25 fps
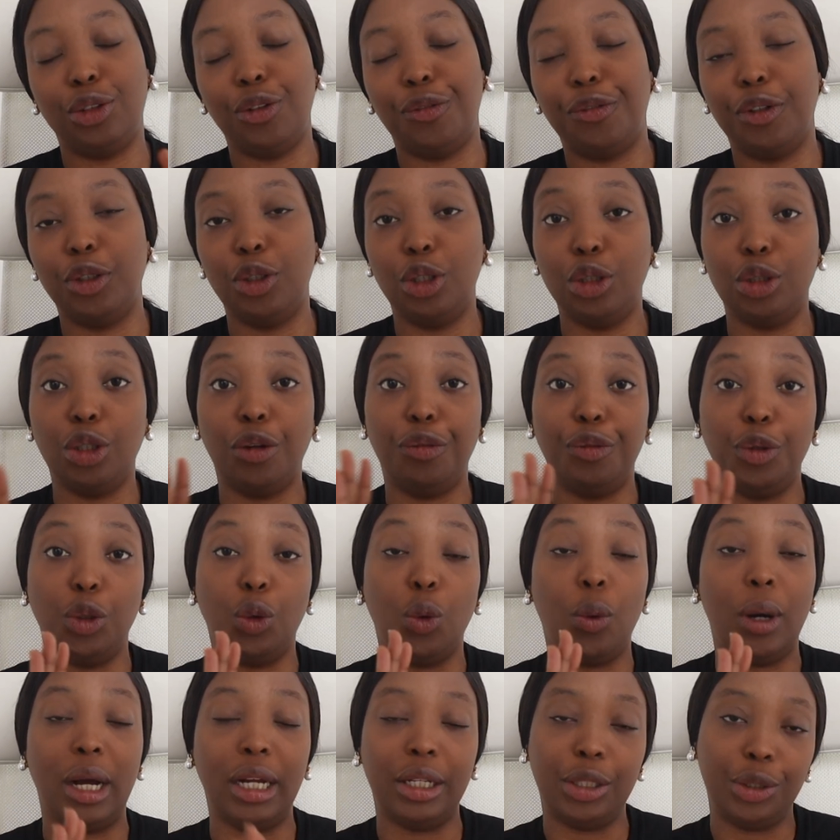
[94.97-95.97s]
So for those of you
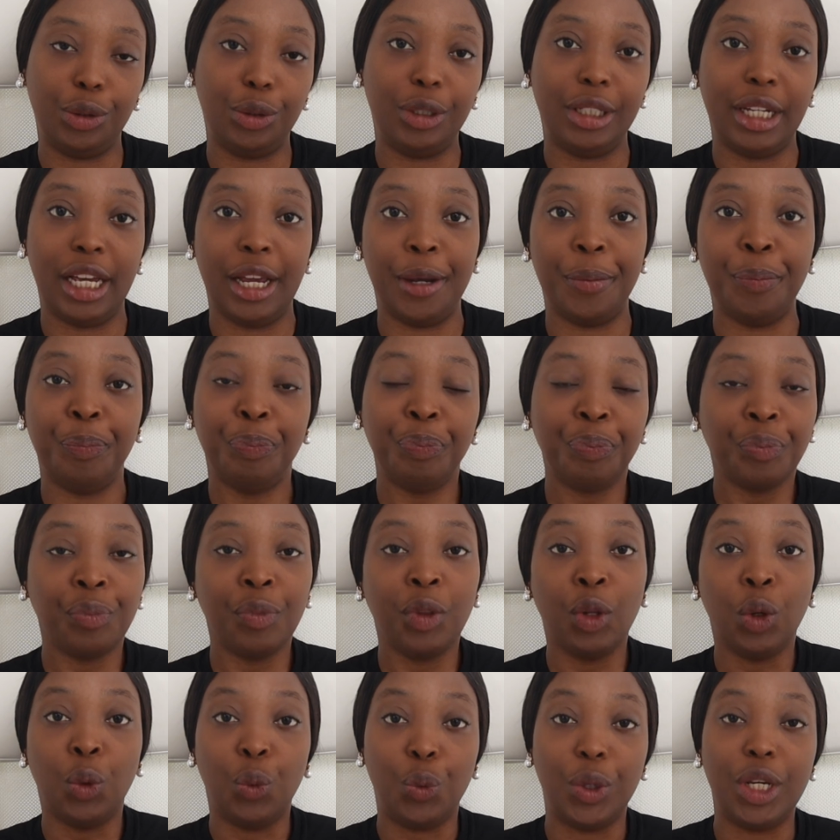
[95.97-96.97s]
who are new here,
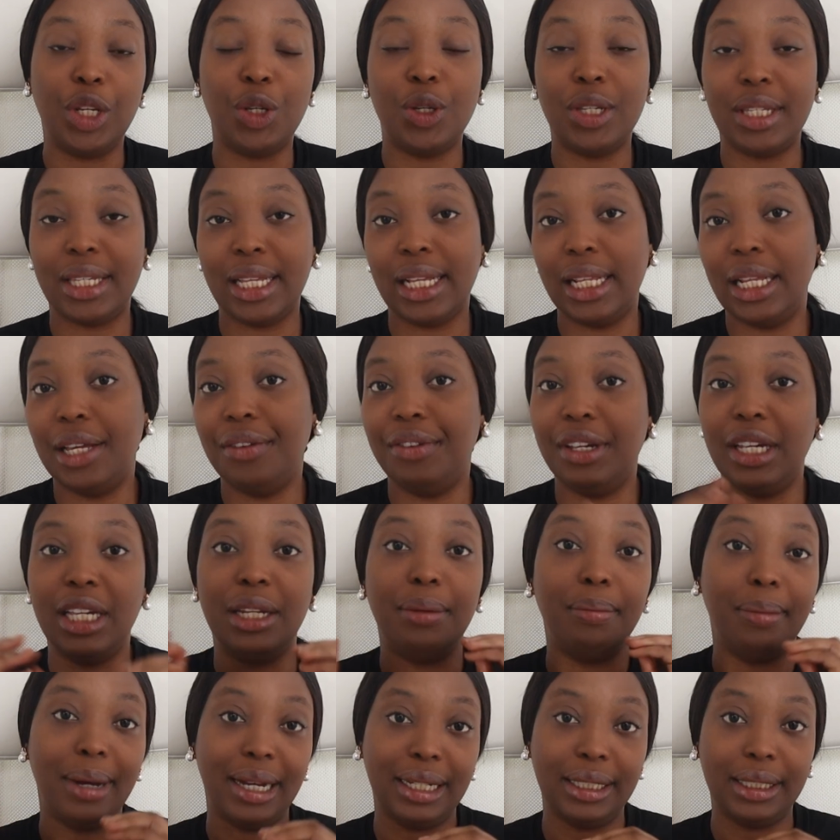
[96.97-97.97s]
we used to live
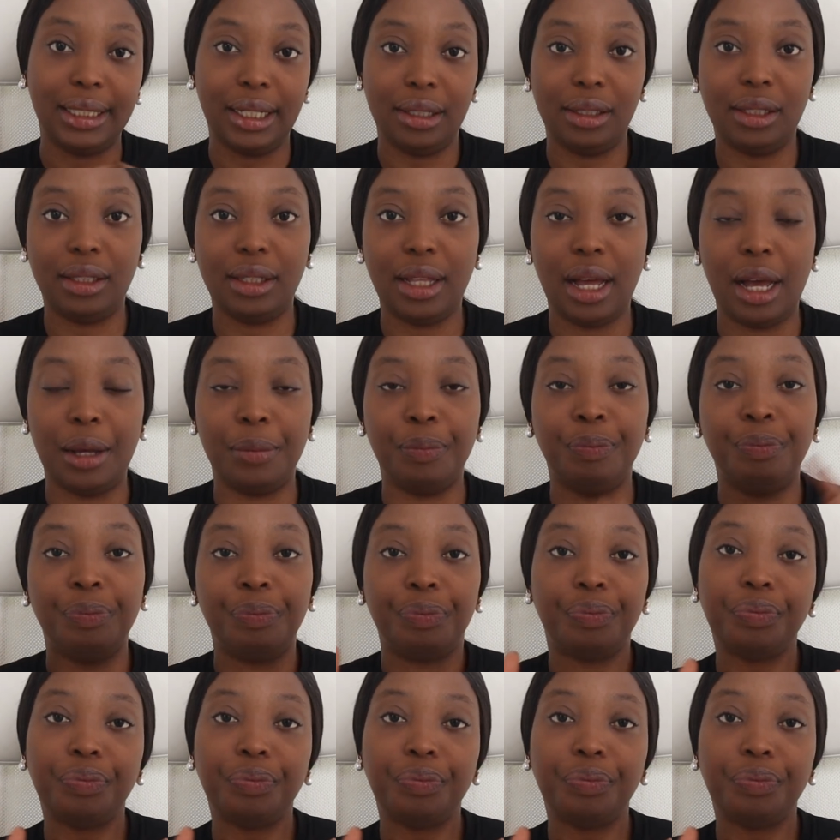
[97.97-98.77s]
in Manchester.